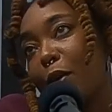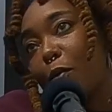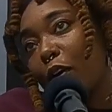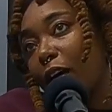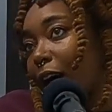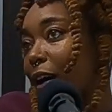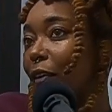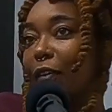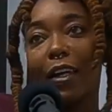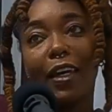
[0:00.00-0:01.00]
ain't work
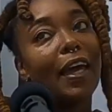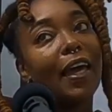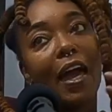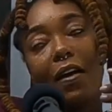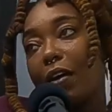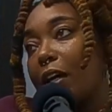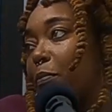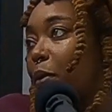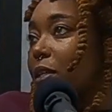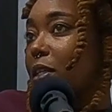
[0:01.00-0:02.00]
out, haven't had the
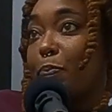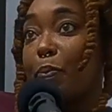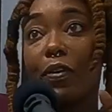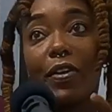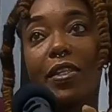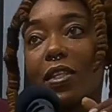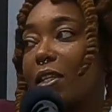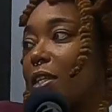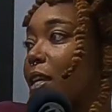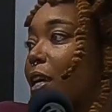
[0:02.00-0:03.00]
best
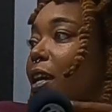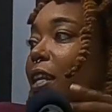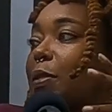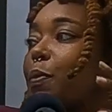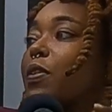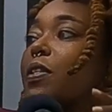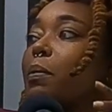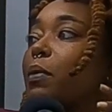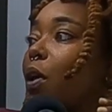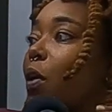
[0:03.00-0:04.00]
experiences. this person
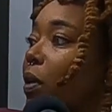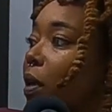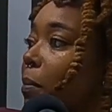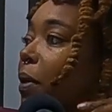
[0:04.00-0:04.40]
come along and I'm